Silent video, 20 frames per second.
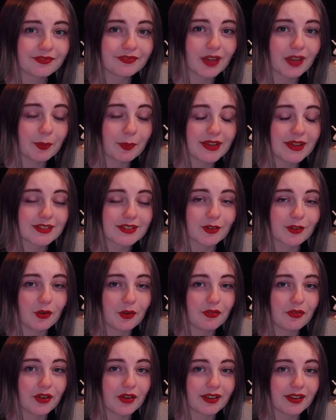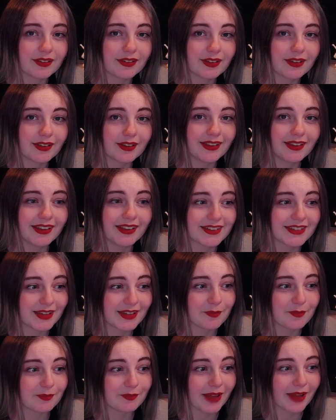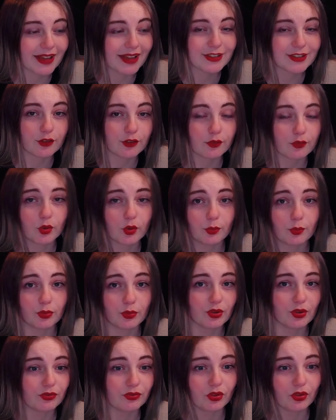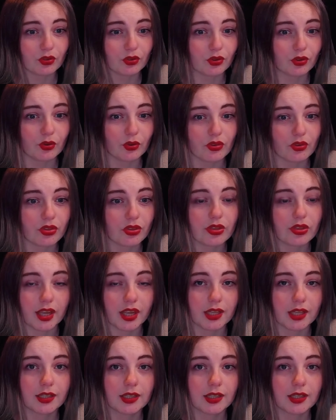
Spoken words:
a peasant offering is a massive, beautiful, cool thing,